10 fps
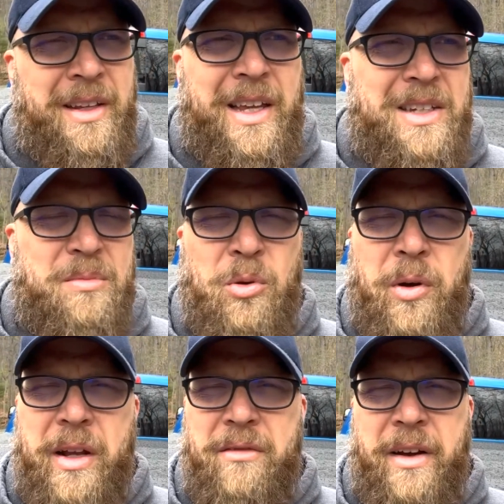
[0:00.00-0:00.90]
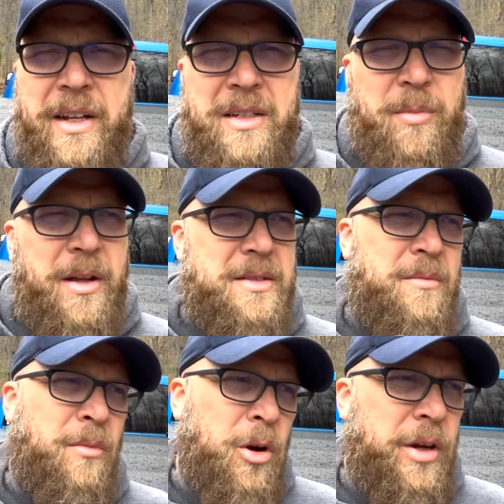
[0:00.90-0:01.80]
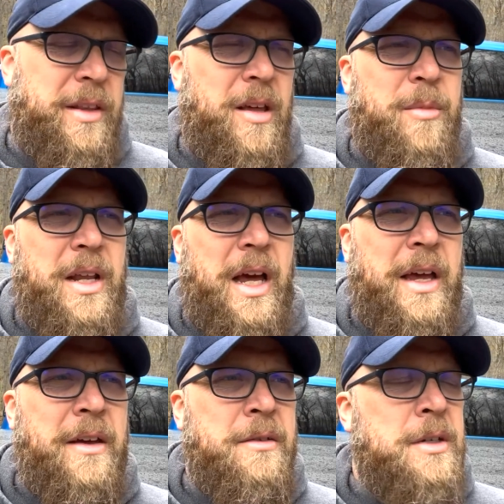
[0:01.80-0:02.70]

like exploring and finding spots and marking them in Gaia.